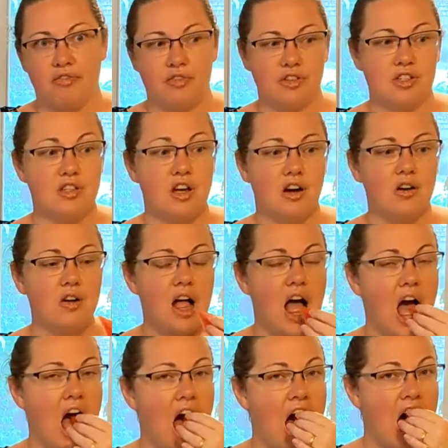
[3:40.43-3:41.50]
So,
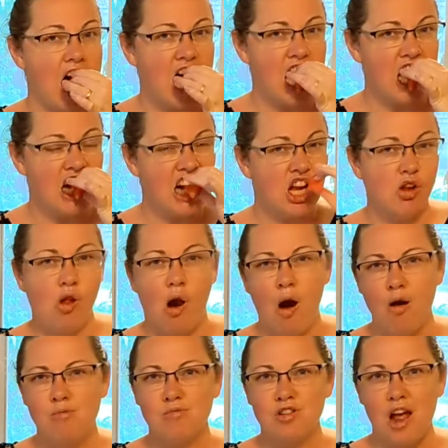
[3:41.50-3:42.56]

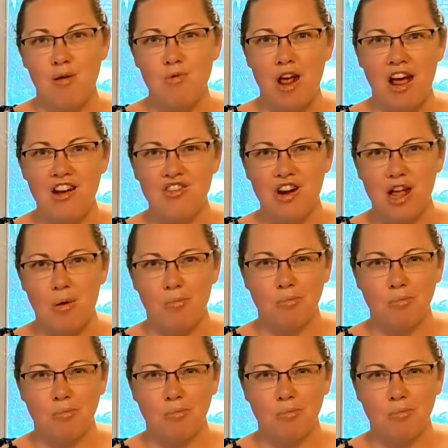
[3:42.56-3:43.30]
time to hydrate.